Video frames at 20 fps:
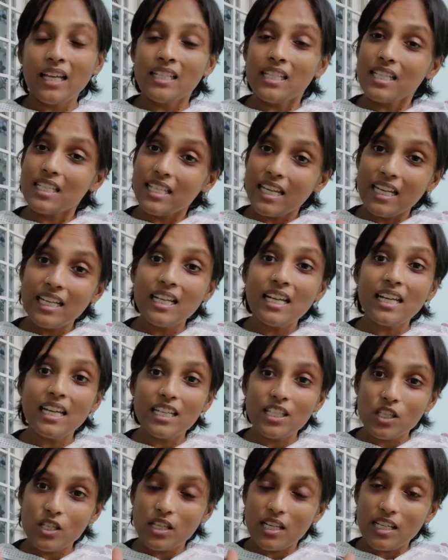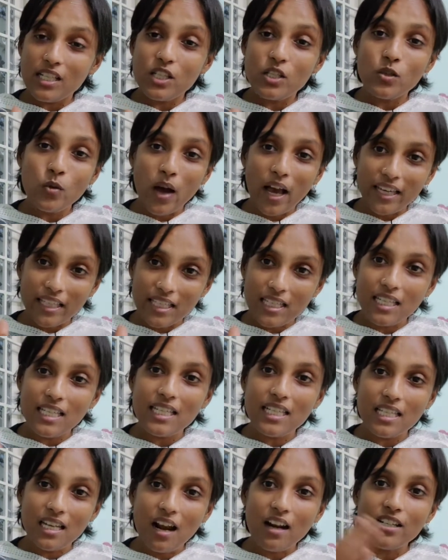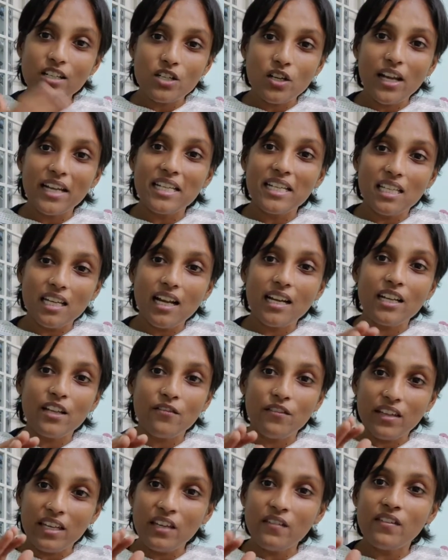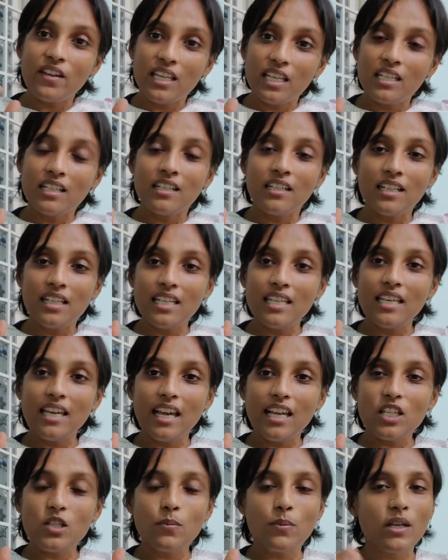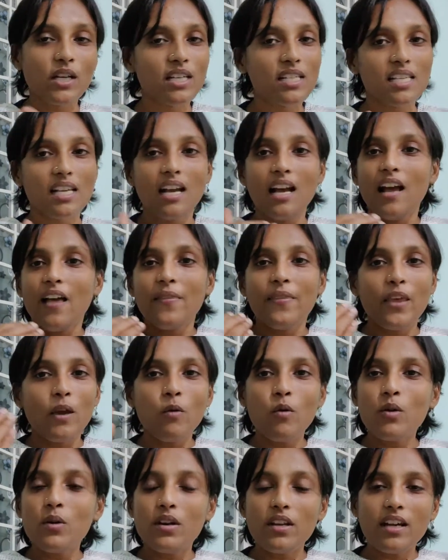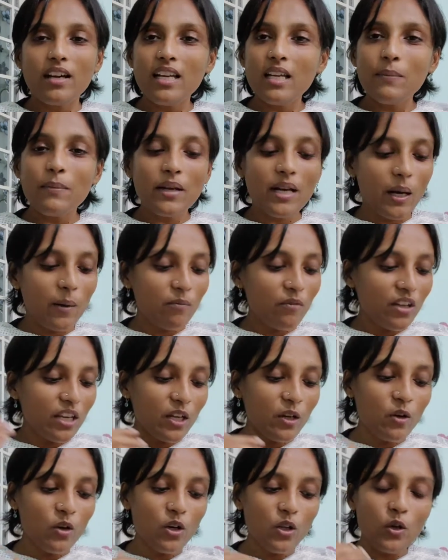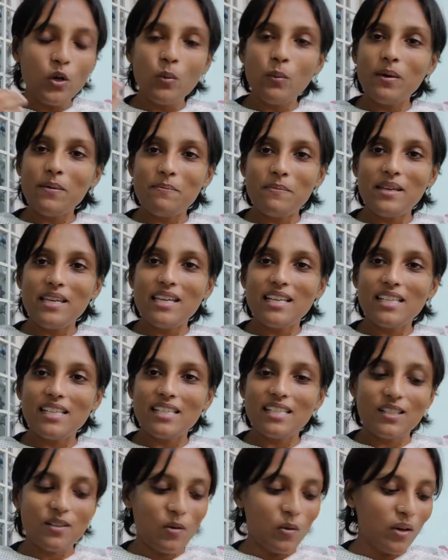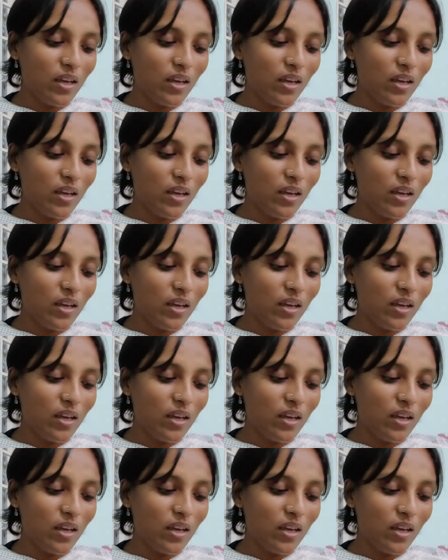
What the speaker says: And just encourage kids to actually start writing at a very, very early age, because they would really become very good human beings.